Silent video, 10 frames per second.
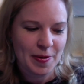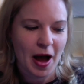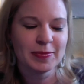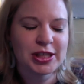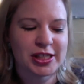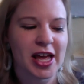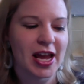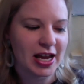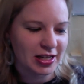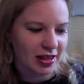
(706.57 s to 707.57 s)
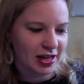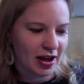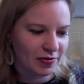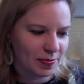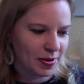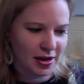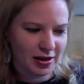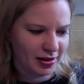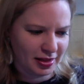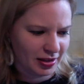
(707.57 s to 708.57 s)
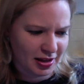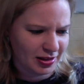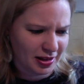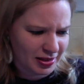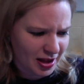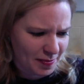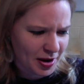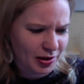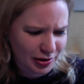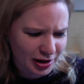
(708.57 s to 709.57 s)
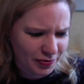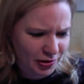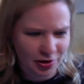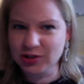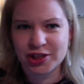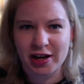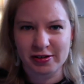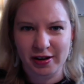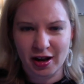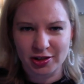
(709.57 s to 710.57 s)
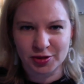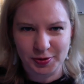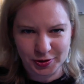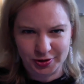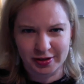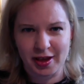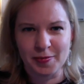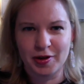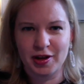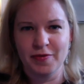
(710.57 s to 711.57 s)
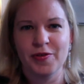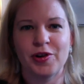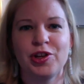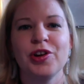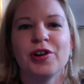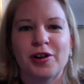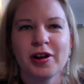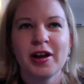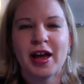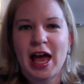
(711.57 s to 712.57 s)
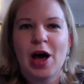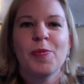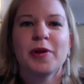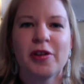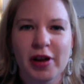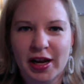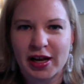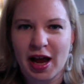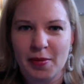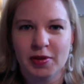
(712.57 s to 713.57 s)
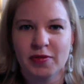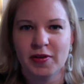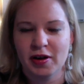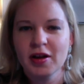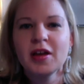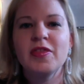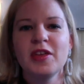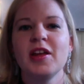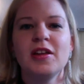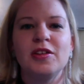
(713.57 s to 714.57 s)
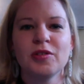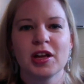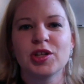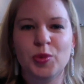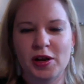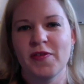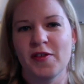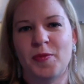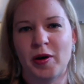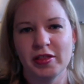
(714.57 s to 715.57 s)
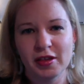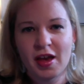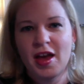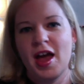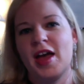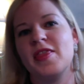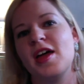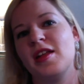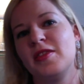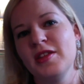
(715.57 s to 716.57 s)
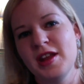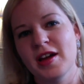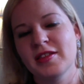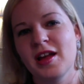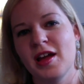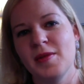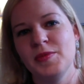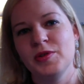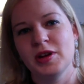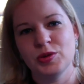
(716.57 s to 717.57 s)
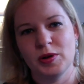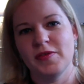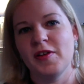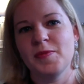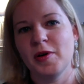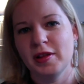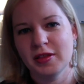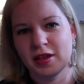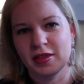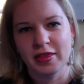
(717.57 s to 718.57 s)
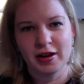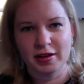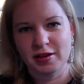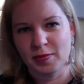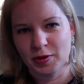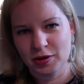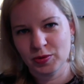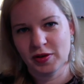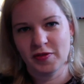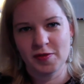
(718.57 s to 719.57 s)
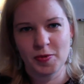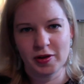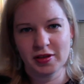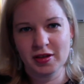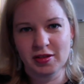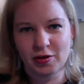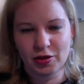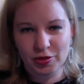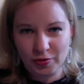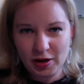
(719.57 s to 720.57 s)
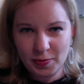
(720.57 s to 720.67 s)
I'm just saying it doesn't have to be, I'm not looking for earth-shattering contributions. I'm looking for your help in creating an atmosphere. Then you'll get 25 points. And then the next time you'll get 25 points. And then the next time you'll get 25 points. Because there are 3